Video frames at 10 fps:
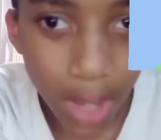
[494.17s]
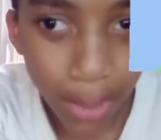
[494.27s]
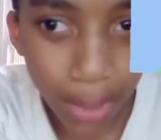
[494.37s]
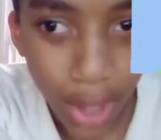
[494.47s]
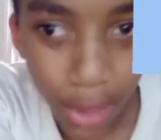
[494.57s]

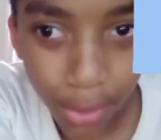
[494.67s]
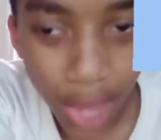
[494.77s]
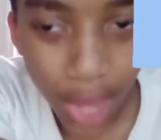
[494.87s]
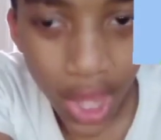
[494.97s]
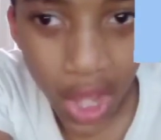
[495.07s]

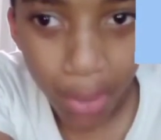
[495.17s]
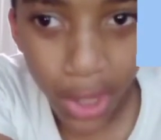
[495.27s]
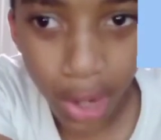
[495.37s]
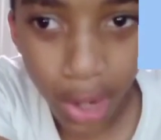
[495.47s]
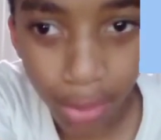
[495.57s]
because
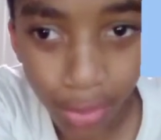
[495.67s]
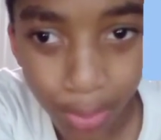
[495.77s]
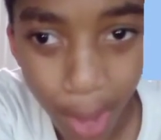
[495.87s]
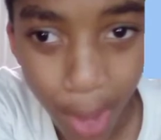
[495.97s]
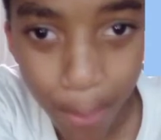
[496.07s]
because
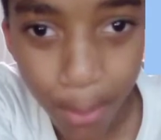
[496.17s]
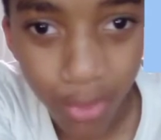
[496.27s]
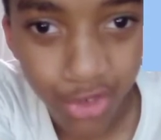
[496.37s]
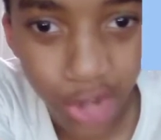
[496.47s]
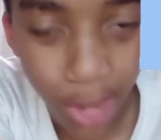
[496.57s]
Peppa
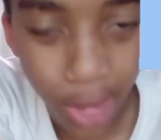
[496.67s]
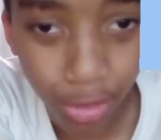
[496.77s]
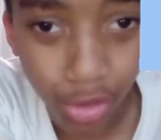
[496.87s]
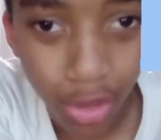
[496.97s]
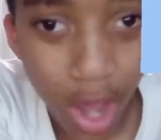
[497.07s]
she has
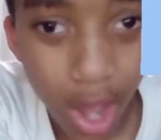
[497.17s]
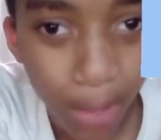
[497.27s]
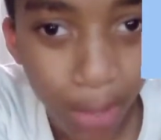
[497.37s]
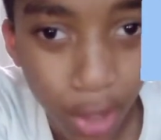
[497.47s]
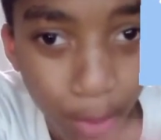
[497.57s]

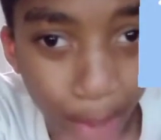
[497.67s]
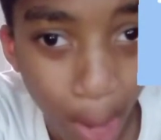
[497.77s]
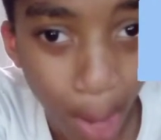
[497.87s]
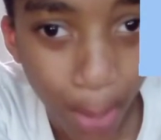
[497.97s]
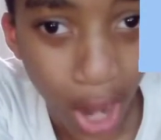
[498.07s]
because
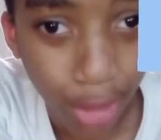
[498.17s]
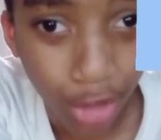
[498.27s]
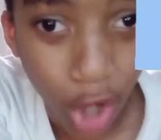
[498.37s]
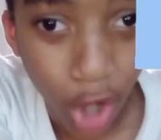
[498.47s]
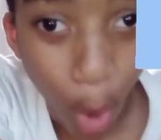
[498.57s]
Peppa has
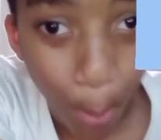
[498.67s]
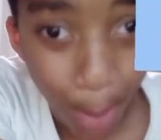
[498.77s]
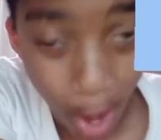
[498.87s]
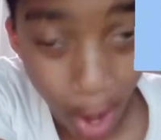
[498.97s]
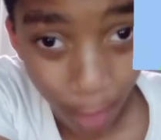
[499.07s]
to go
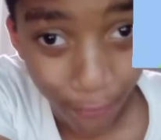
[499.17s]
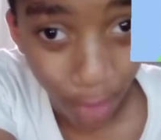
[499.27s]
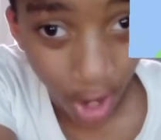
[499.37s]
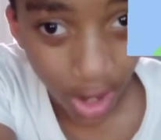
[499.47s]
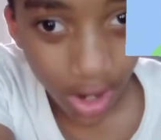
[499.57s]

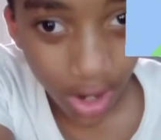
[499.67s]
barefoot.